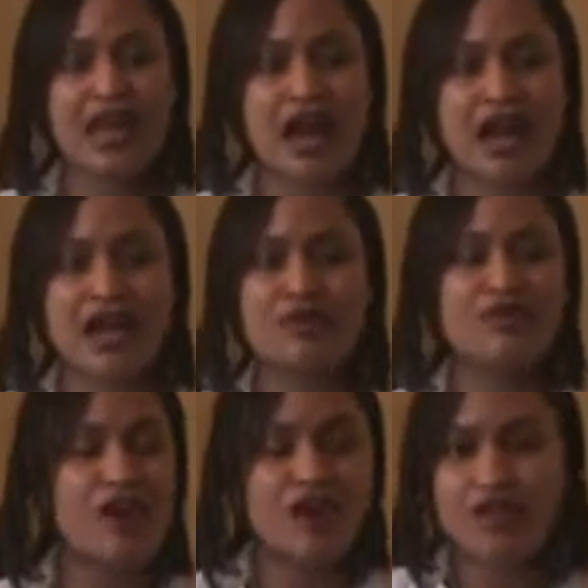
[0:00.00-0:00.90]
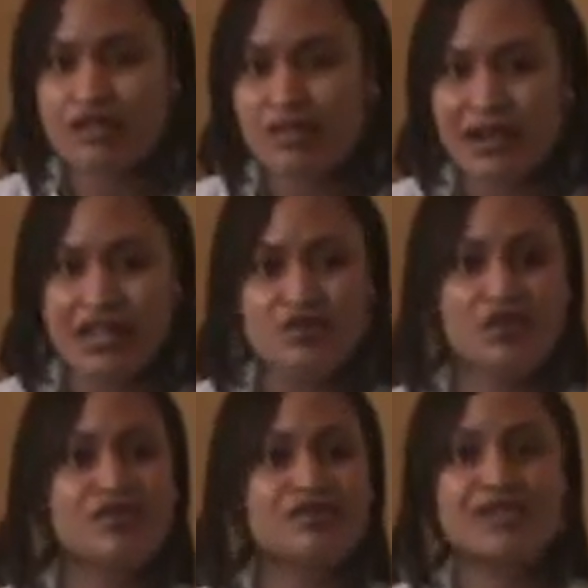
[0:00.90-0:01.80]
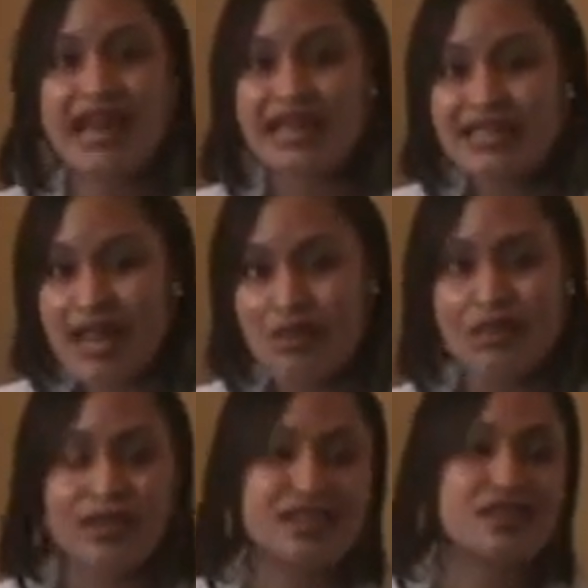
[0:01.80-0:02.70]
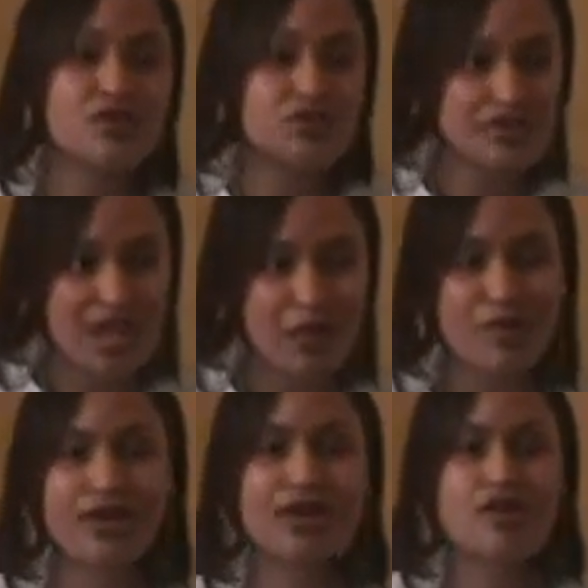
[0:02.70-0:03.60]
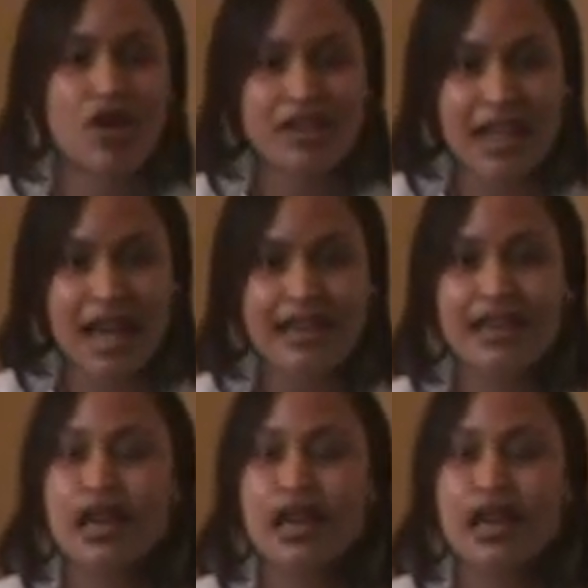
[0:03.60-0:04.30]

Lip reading: And we've all heard the buzzword if you got a network and social networking online,